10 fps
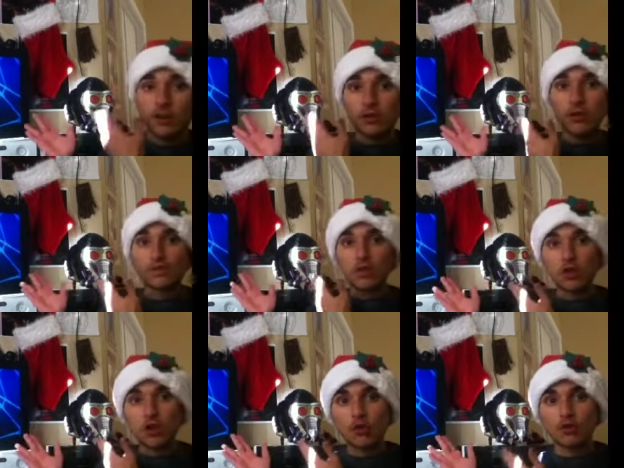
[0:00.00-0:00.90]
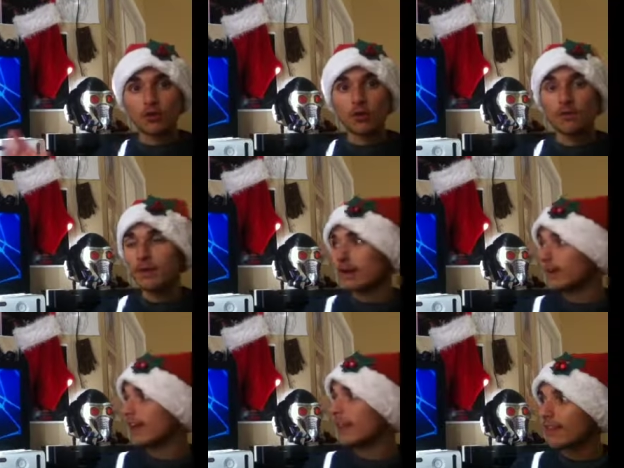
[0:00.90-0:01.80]
this show so much, because it's
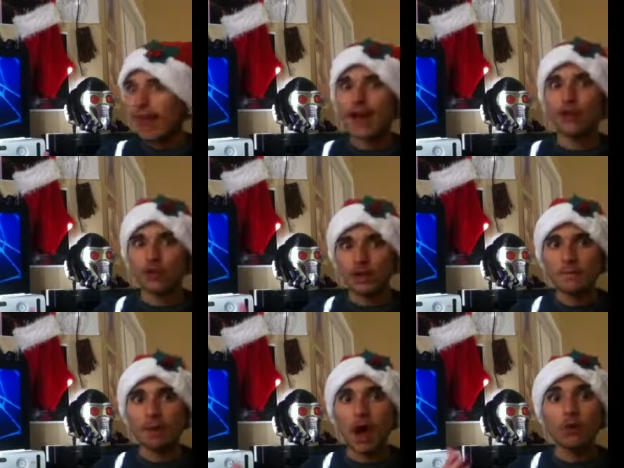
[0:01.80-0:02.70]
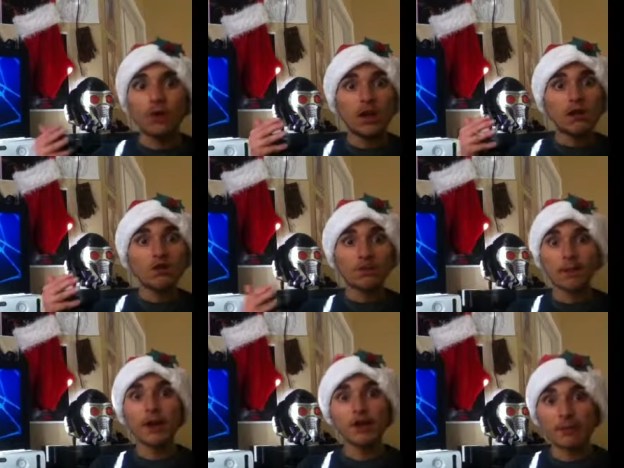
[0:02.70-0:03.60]
actually about
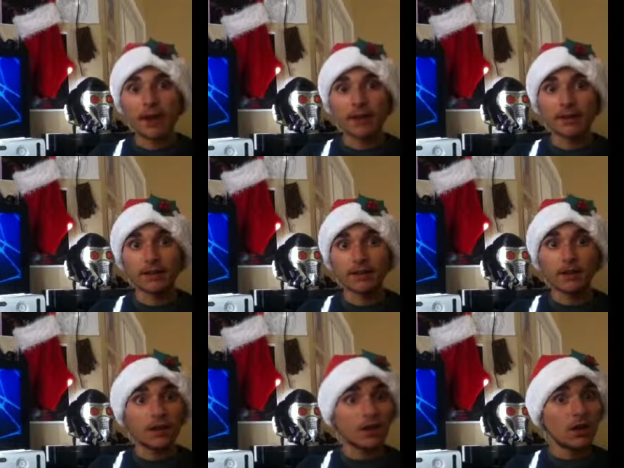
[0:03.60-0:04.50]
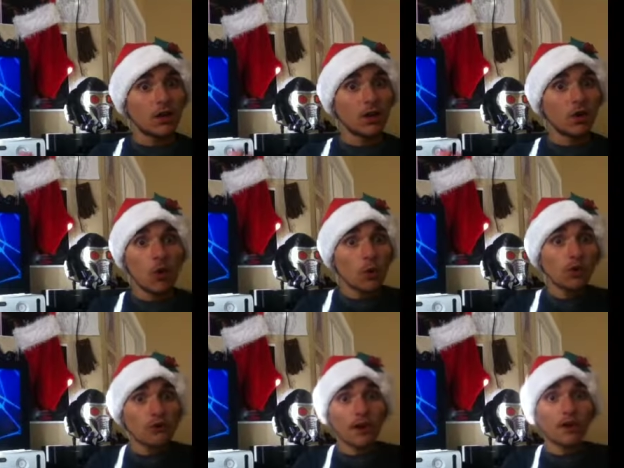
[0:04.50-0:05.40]
Spider-Man. Who would have
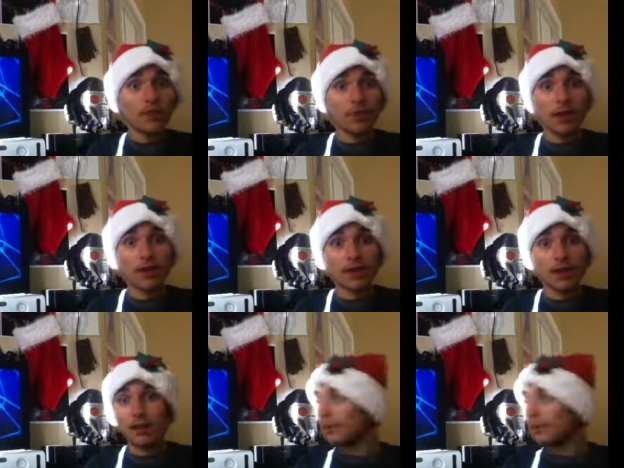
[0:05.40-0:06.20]
fucking thunk it? I mean,